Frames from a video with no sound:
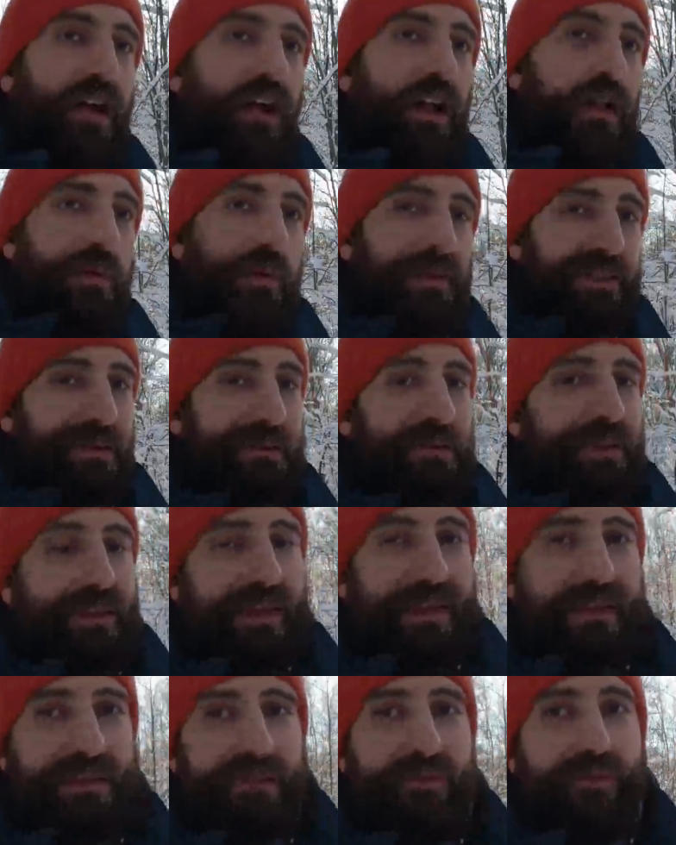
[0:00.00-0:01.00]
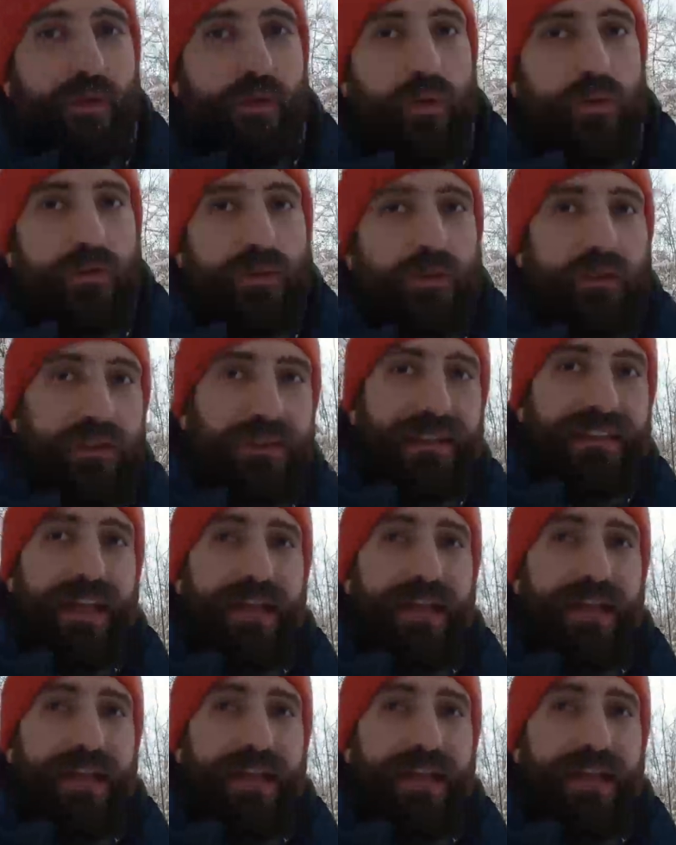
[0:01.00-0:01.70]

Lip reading: almost everything is in focus all the